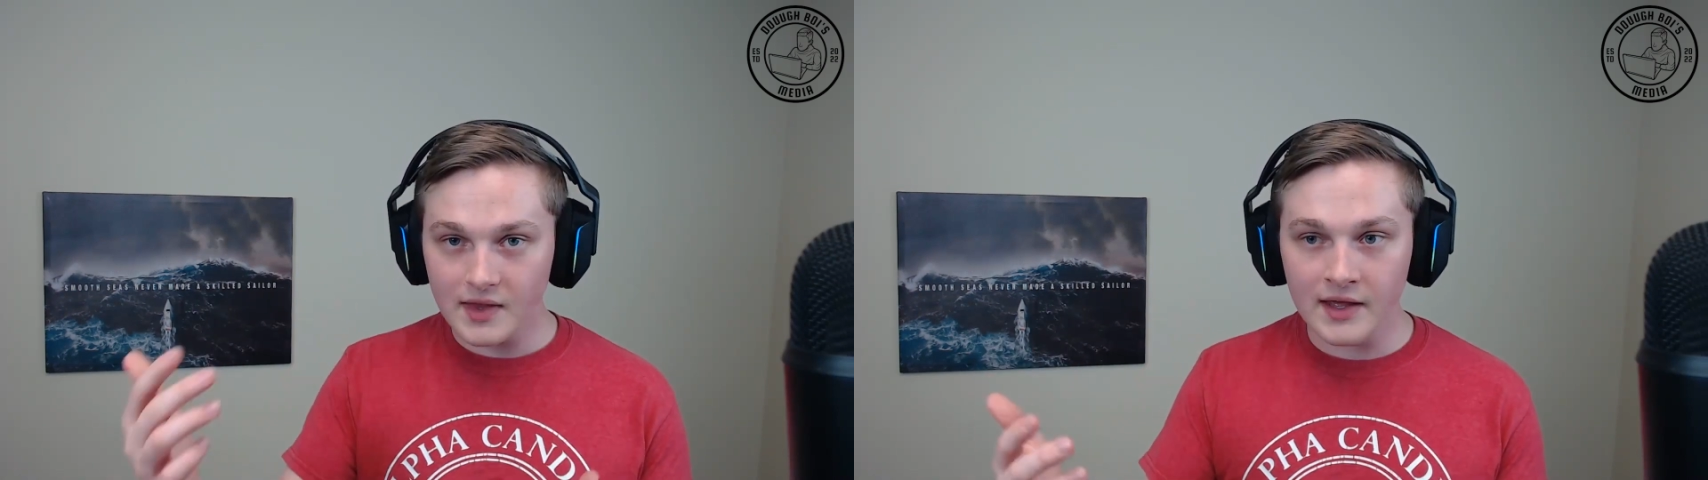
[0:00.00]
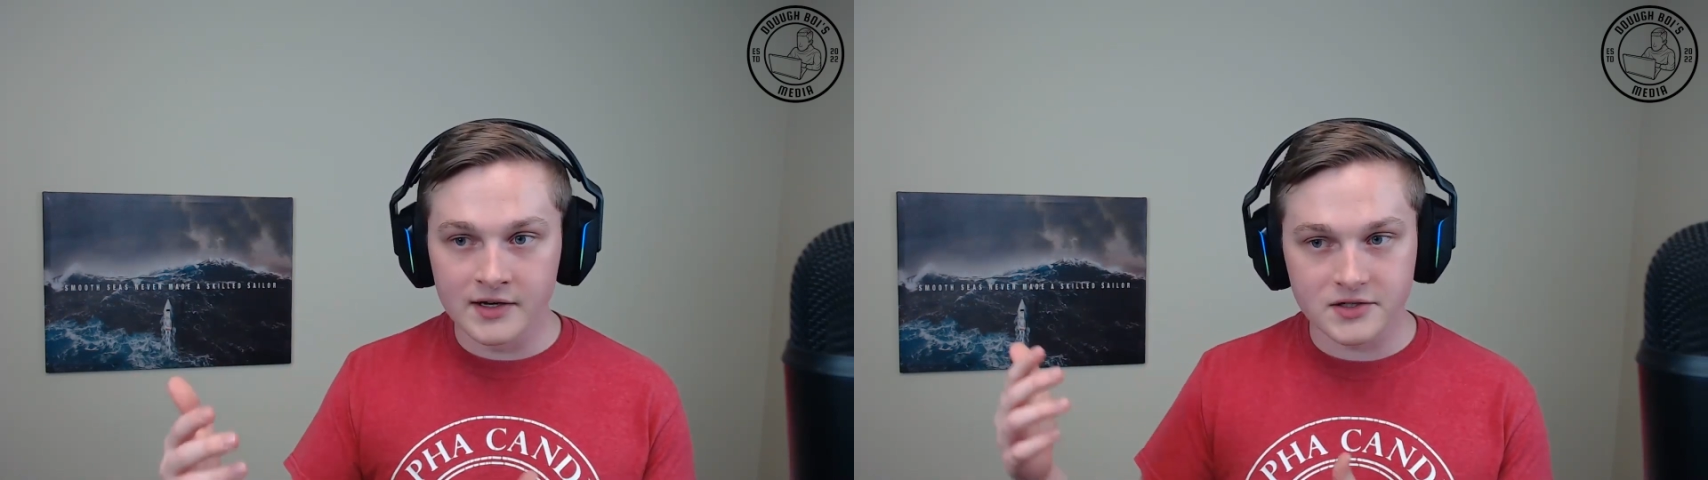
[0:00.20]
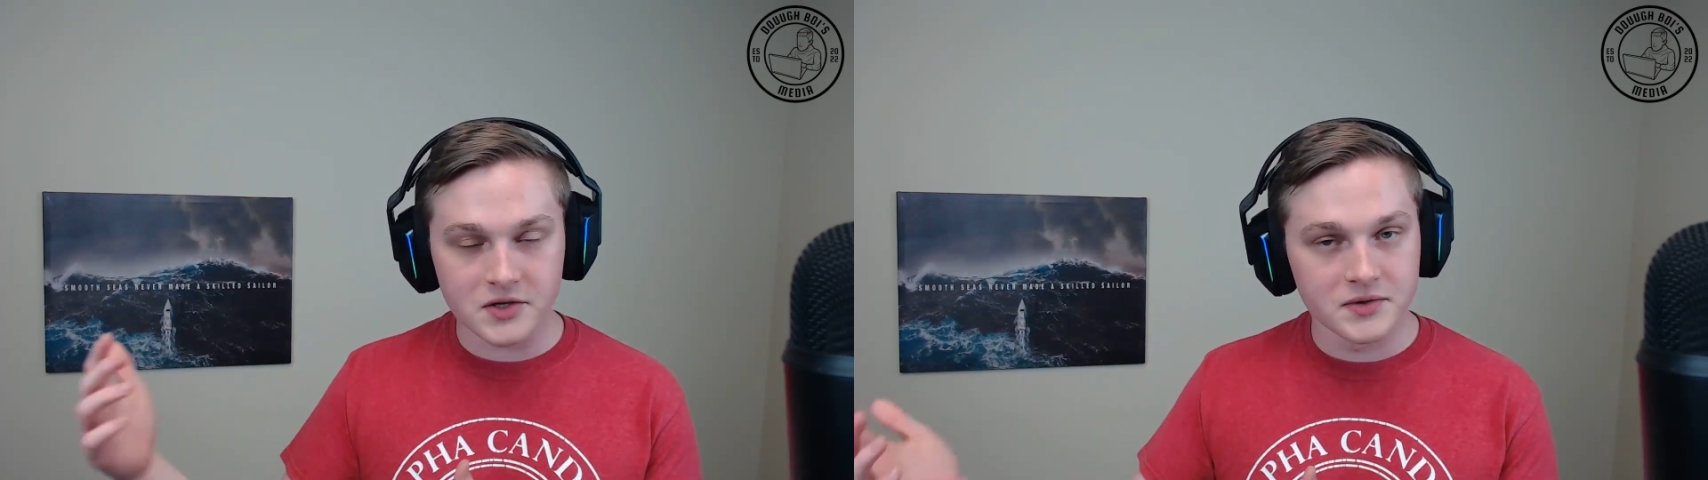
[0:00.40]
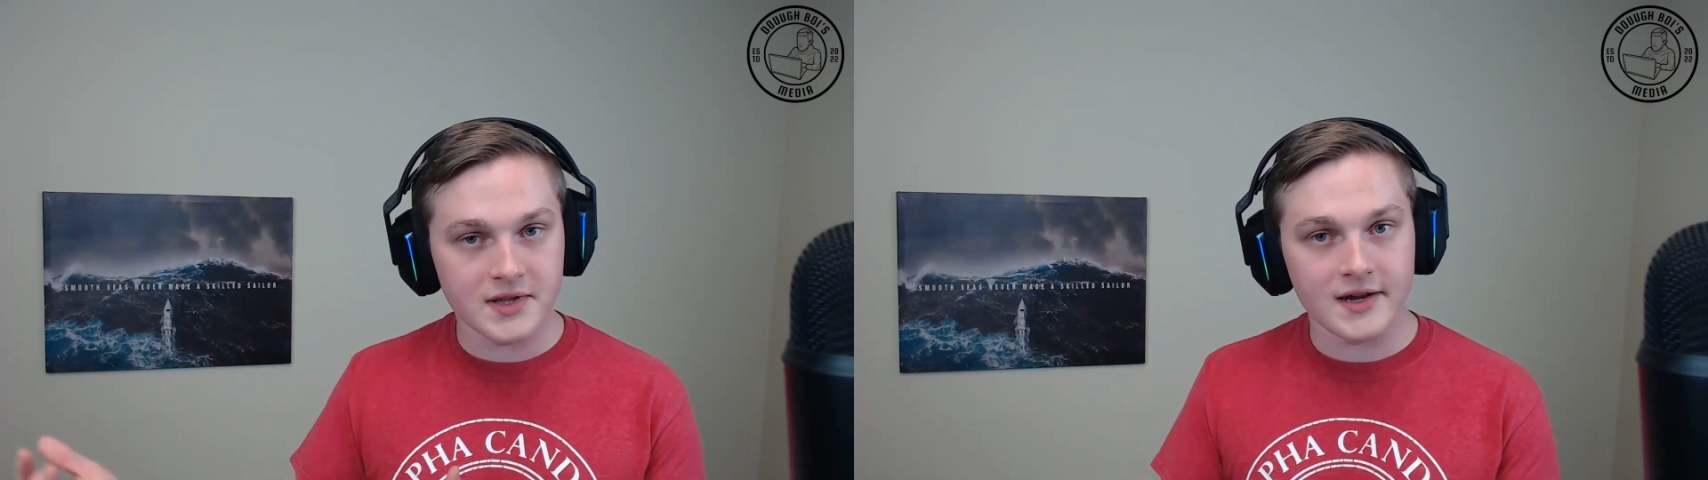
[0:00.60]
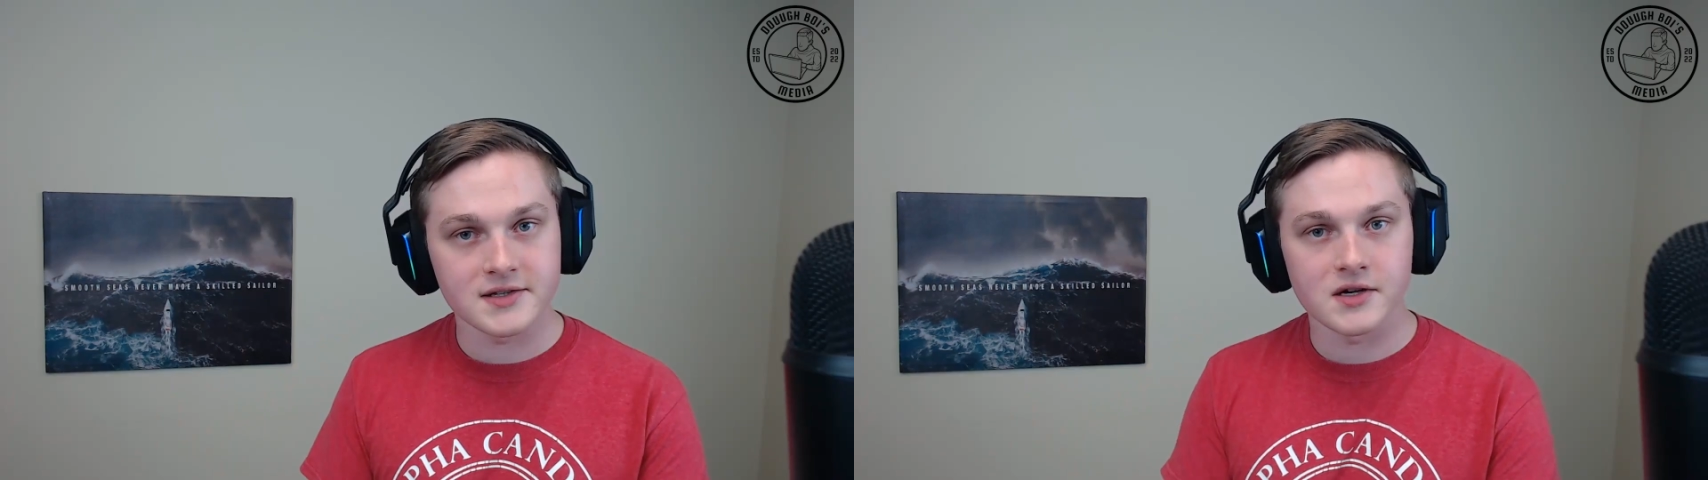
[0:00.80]
and just use
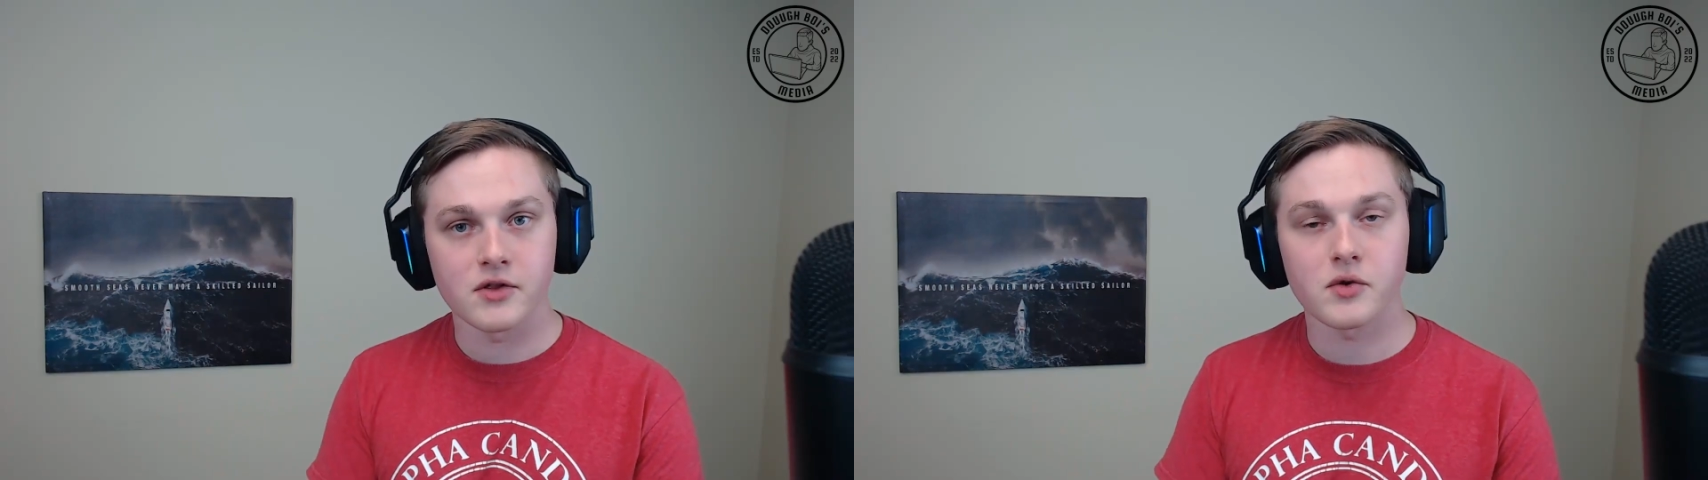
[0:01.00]
that as another